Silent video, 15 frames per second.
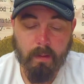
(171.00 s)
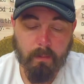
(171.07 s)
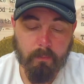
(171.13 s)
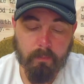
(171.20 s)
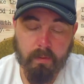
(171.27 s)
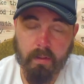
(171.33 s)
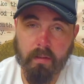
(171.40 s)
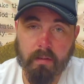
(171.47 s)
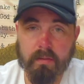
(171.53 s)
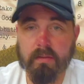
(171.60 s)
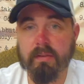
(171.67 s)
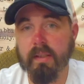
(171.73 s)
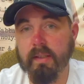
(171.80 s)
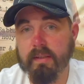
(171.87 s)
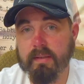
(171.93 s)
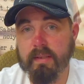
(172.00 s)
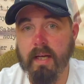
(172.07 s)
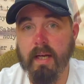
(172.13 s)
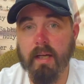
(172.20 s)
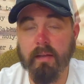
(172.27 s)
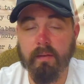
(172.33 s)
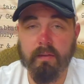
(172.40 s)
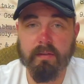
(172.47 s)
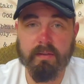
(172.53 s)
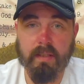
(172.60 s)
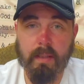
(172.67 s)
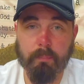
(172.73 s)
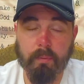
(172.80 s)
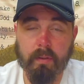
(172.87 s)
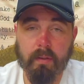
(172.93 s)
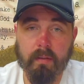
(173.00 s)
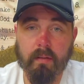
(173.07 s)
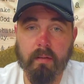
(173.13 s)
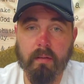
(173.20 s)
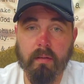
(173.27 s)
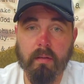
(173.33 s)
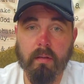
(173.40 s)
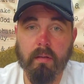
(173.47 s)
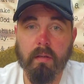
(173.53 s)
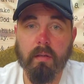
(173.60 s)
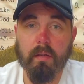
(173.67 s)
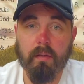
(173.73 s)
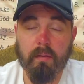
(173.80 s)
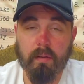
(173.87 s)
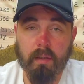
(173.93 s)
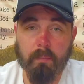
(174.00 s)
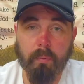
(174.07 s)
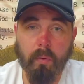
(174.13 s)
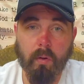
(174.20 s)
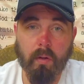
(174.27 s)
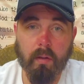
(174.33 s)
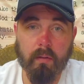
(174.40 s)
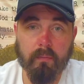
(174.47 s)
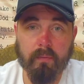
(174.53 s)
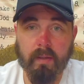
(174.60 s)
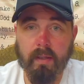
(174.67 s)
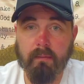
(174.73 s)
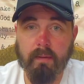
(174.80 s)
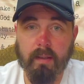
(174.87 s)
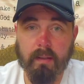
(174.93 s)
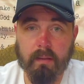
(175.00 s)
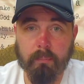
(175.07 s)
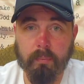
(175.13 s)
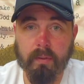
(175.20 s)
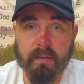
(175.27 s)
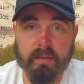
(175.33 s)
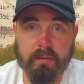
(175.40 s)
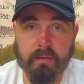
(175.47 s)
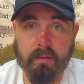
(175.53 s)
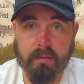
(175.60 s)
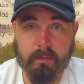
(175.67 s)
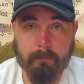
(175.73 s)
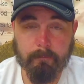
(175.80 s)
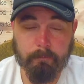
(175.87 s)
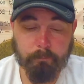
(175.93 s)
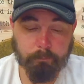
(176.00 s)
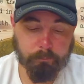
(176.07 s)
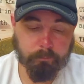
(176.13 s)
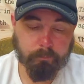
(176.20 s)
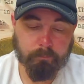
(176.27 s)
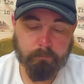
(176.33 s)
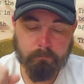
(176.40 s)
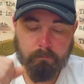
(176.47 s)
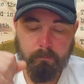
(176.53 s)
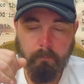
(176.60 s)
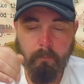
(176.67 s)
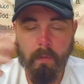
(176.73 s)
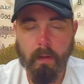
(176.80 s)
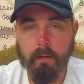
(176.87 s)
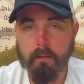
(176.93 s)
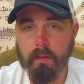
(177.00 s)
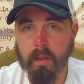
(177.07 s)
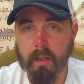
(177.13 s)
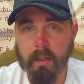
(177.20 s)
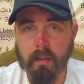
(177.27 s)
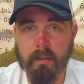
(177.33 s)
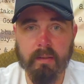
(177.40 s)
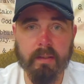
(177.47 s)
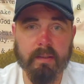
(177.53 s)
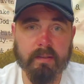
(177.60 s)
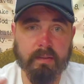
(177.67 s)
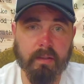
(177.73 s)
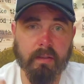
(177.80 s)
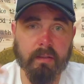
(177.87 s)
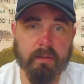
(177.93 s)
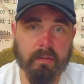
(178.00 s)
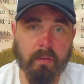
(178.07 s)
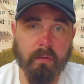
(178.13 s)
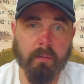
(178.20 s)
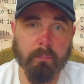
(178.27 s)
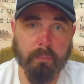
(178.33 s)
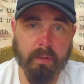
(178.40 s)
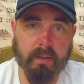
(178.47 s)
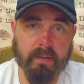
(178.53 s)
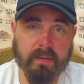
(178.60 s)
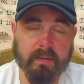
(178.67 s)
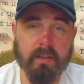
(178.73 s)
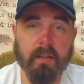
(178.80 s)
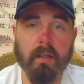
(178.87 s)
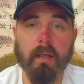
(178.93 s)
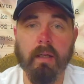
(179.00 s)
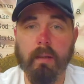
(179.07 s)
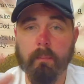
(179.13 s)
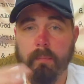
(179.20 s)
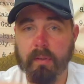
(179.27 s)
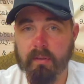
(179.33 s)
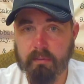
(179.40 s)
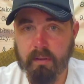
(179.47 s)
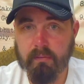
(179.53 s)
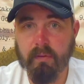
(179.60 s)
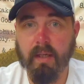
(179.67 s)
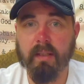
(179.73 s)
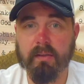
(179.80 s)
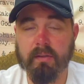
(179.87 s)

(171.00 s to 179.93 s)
They're set aside, they're separate. They're part of kind of like the priesthood. Now, Aaron and his sons are the priests, but the Levites